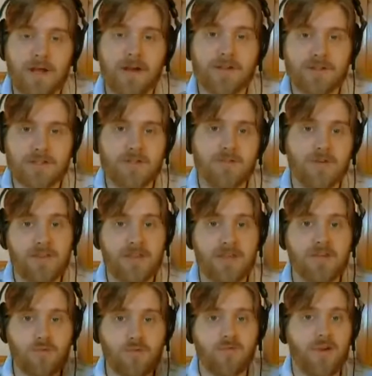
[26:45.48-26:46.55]
about, because you're right.
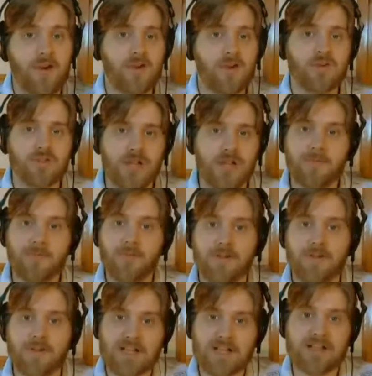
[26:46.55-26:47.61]
They do a very good job of
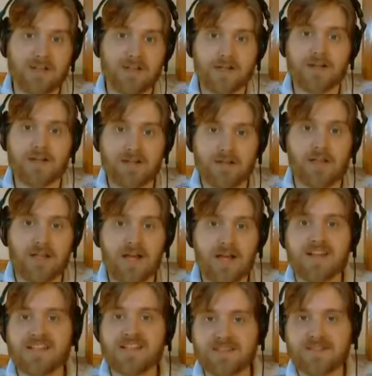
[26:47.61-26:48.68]
consolidating a
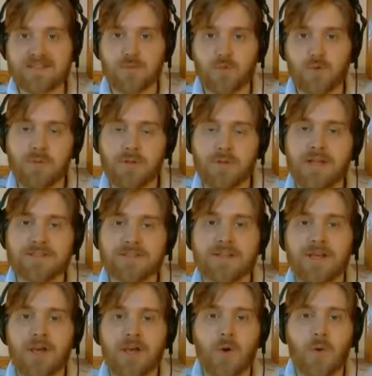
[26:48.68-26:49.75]
lot of these into one place.
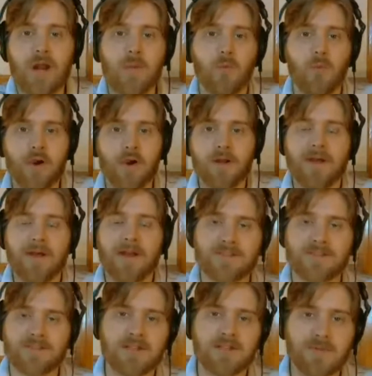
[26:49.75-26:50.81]
What I'm worried about
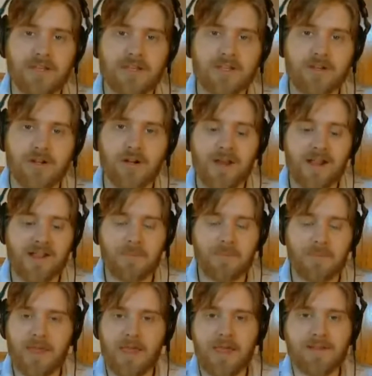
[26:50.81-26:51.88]
is going to be, you know, I'm going to have to
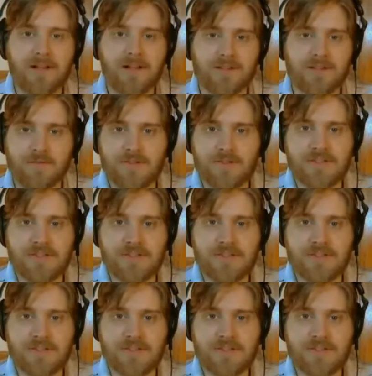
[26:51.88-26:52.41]
pay eight dollars for